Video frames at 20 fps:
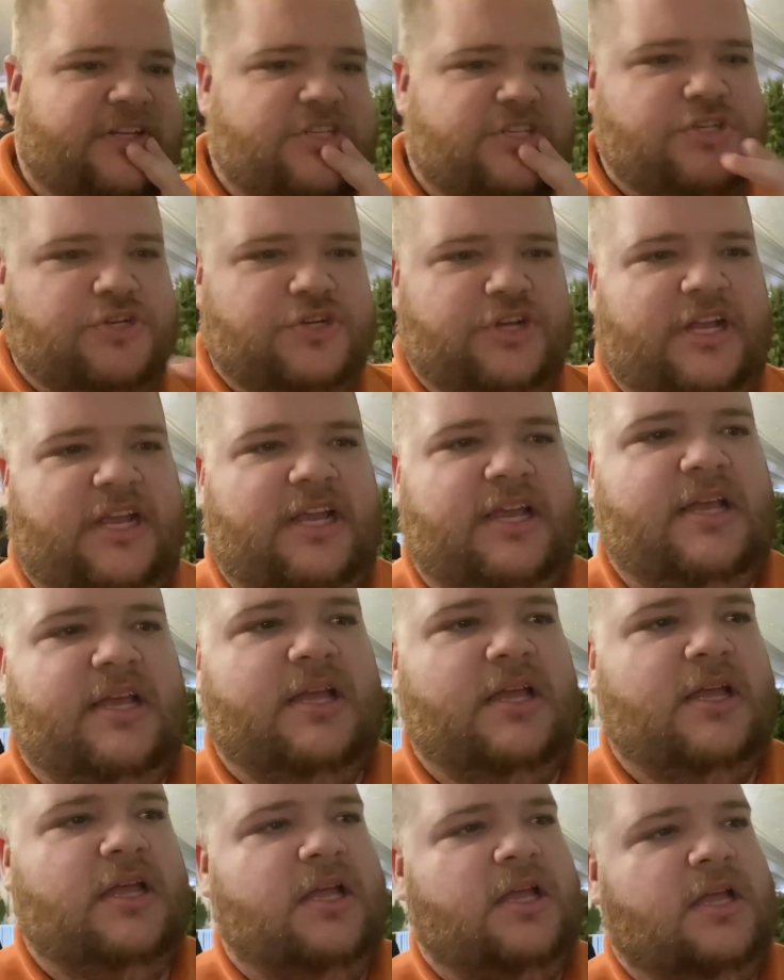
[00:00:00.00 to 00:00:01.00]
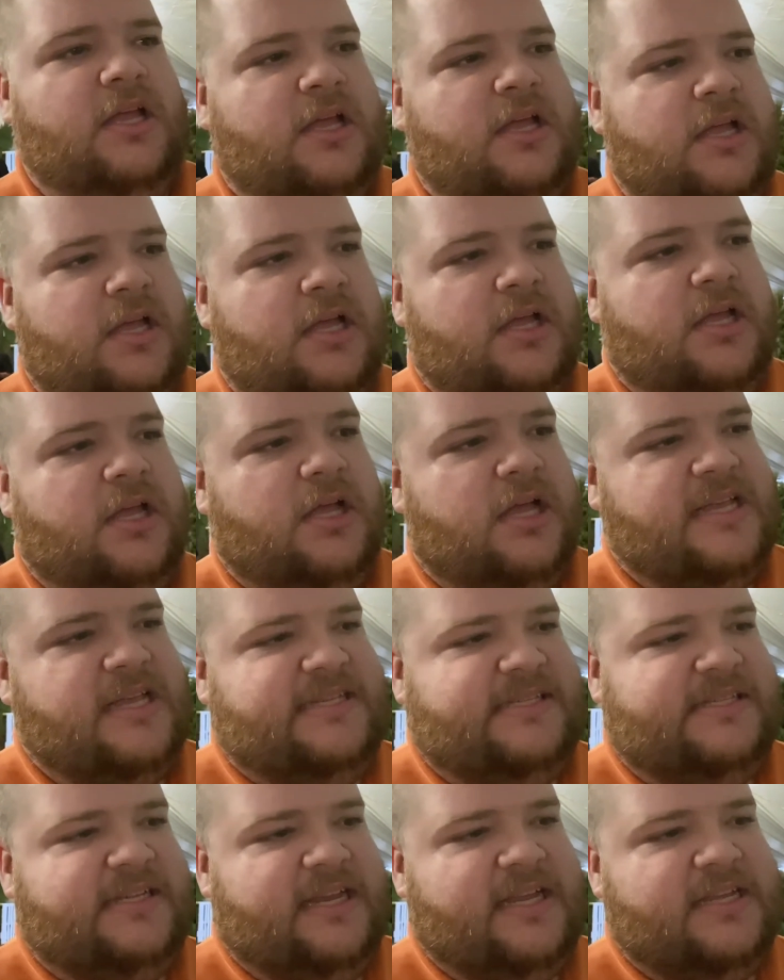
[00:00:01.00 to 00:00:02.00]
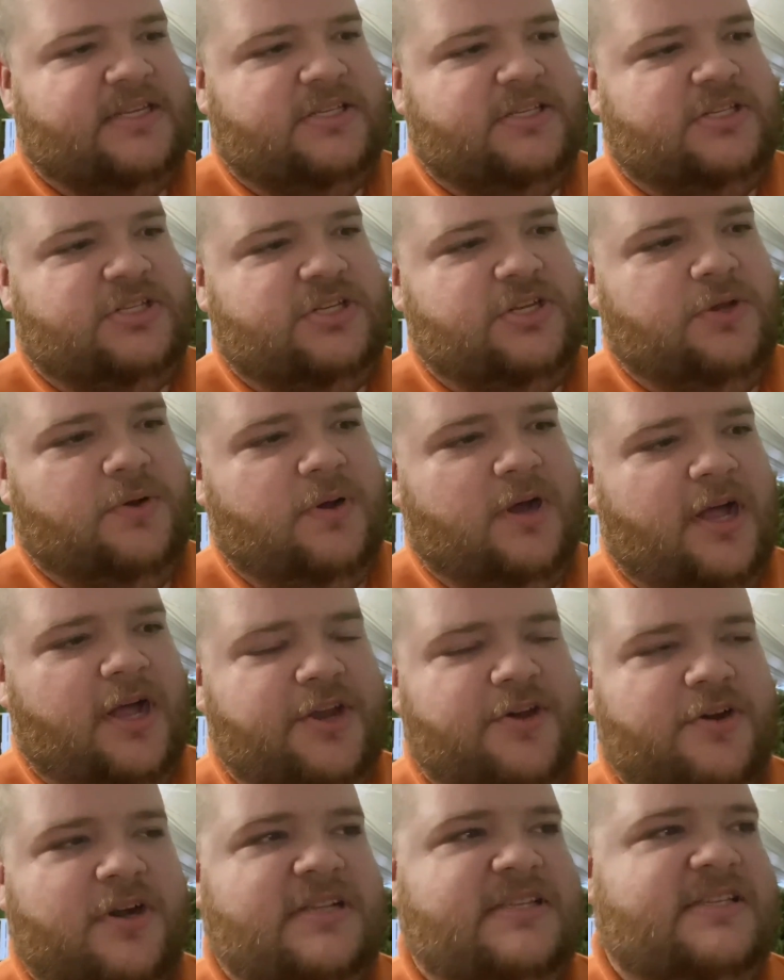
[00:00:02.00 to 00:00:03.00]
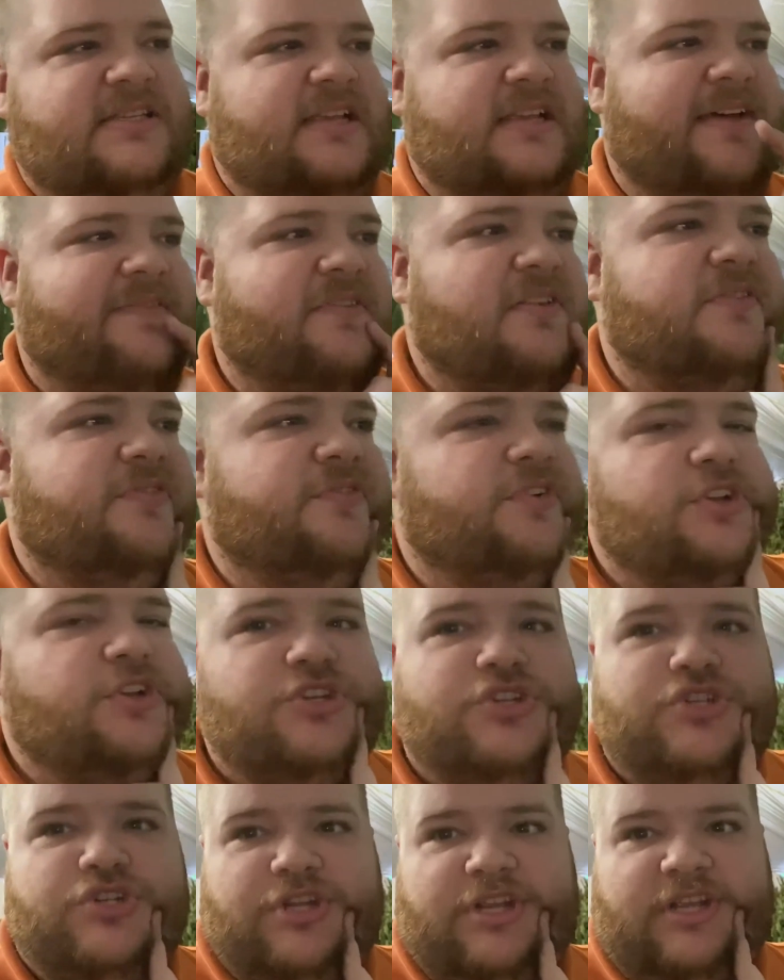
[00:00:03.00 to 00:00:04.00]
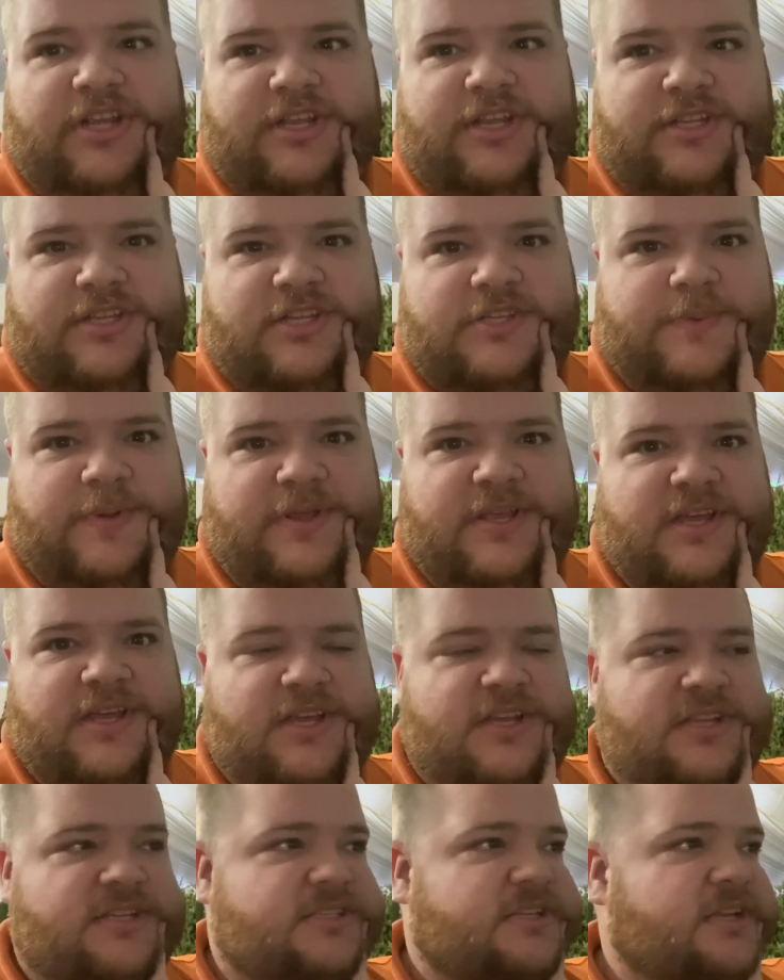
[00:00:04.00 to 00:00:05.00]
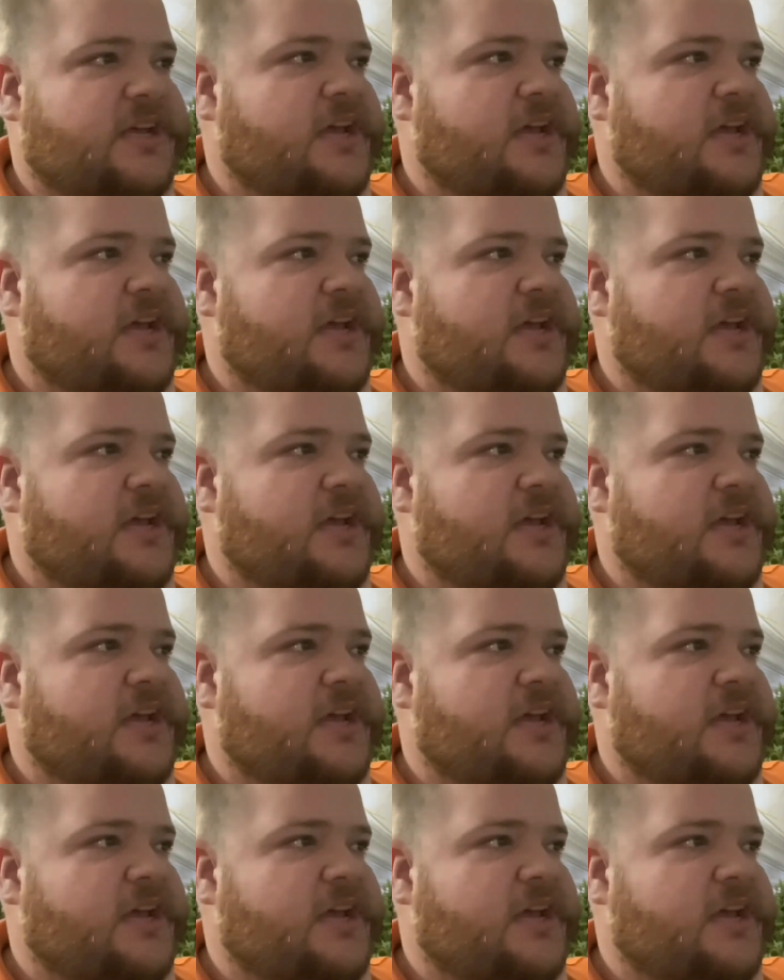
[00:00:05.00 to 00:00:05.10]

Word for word: tree, a six to under a seven foot tree, just because